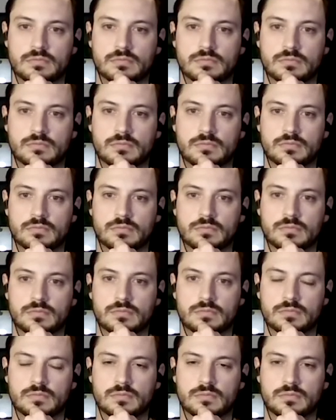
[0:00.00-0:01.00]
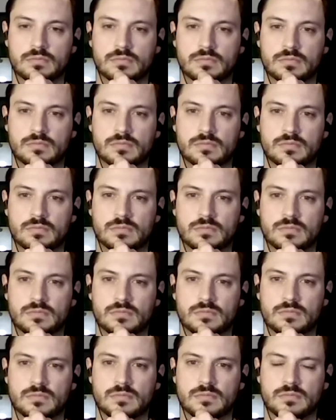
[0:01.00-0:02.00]

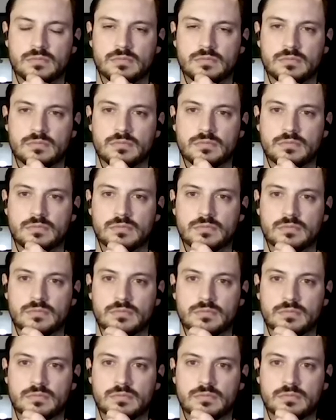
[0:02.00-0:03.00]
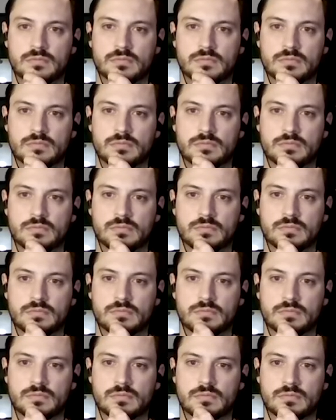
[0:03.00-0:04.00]

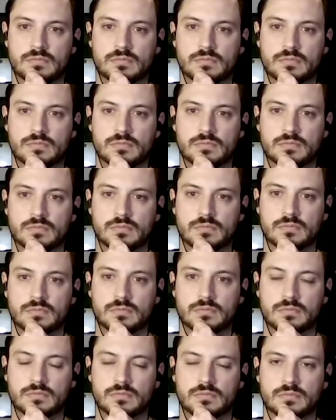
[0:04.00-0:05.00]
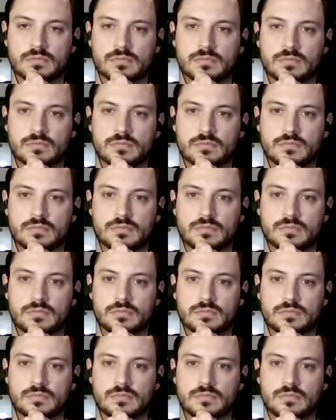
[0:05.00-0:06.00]

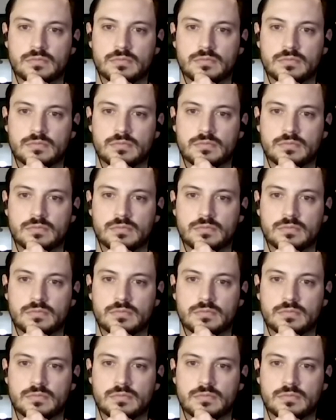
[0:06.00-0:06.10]
(silent)